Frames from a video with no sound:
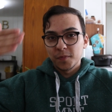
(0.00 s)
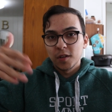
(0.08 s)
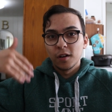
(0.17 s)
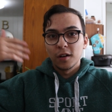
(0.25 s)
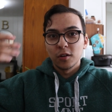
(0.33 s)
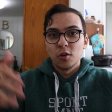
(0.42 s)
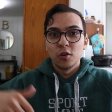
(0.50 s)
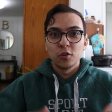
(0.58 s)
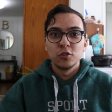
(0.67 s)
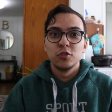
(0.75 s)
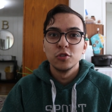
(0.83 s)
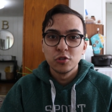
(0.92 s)
uh, going
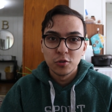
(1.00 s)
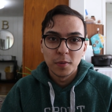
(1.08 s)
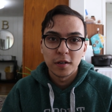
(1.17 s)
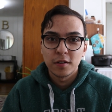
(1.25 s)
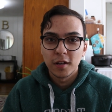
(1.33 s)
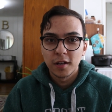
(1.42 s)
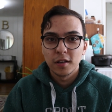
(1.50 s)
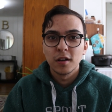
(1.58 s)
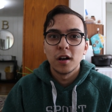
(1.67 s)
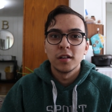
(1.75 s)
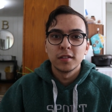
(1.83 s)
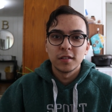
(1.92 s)
on YouTube and creating
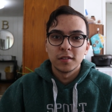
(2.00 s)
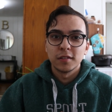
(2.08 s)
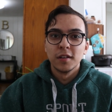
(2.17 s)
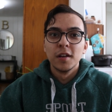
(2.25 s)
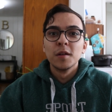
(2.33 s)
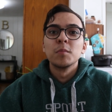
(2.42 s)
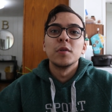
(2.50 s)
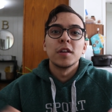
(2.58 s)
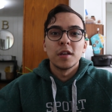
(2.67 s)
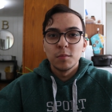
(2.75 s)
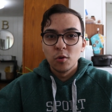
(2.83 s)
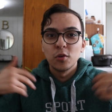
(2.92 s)
content,
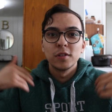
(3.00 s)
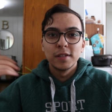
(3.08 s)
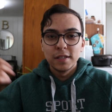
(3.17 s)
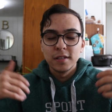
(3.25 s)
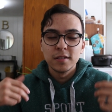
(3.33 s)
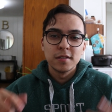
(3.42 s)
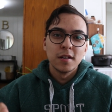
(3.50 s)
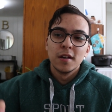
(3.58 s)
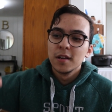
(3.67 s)
bringing more leads,